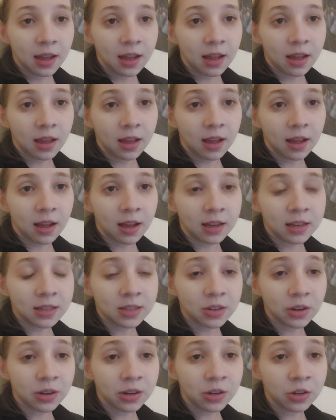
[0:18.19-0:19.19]
I
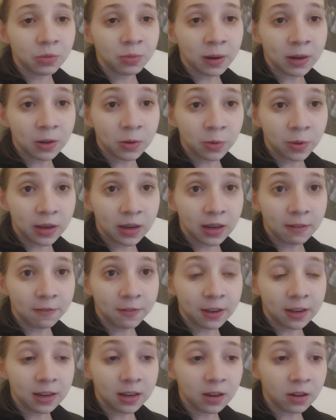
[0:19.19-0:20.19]
started by doing a
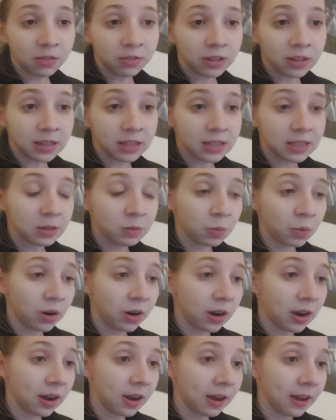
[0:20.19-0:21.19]
video of this
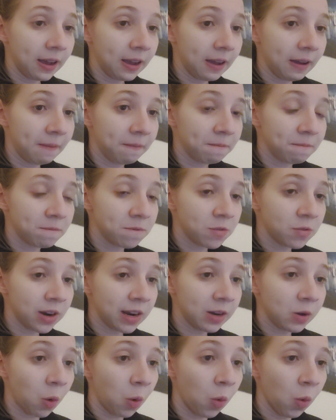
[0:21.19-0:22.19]
where I
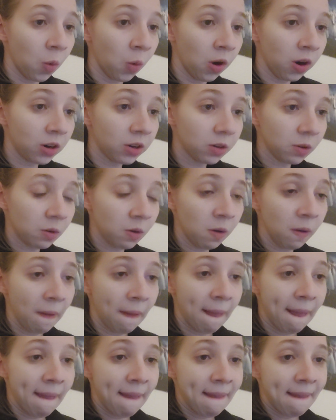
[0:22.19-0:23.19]
read the whole article,
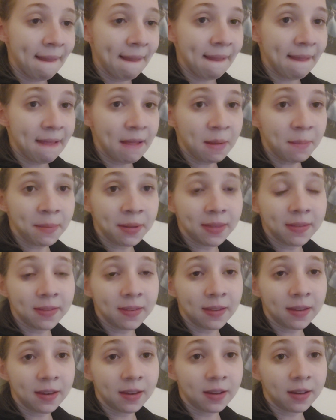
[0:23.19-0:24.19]
but
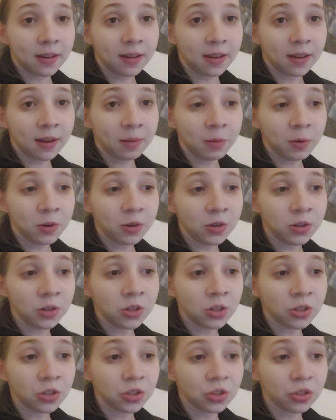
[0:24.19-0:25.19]
I'm going to
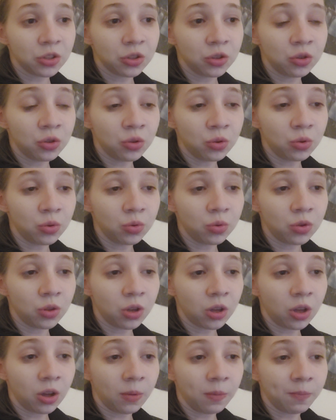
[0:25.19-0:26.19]
just do
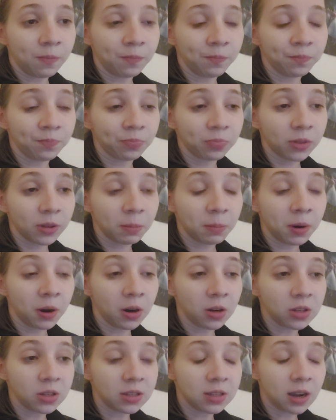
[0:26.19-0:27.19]
the
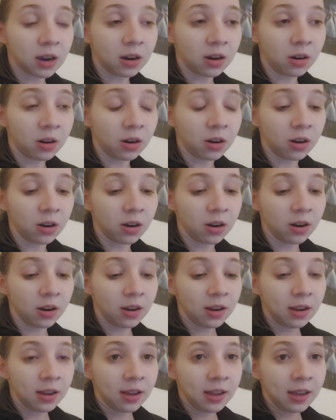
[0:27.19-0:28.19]
parts that are
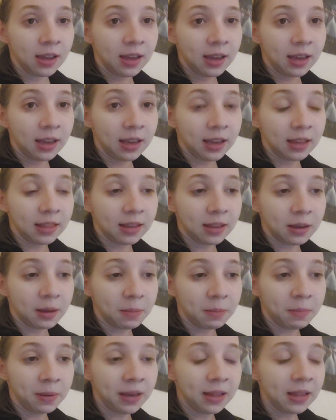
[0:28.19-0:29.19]

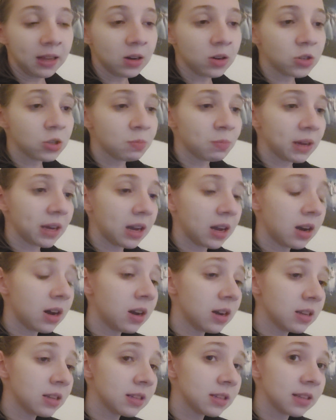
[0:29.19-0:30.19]
in big letters
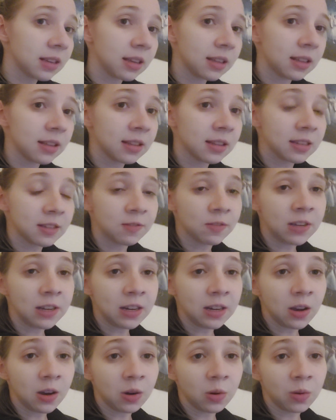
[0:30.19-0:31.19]
because this
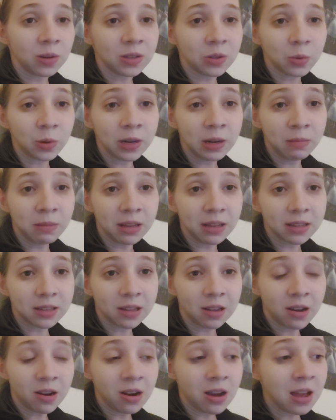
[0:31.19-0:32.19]
video was 20 minutes
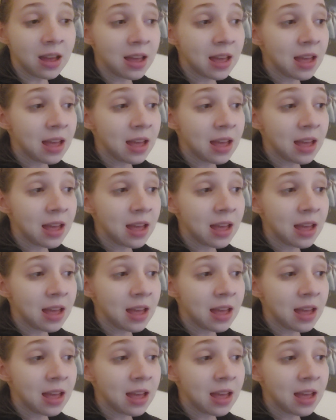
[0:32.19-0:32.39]
long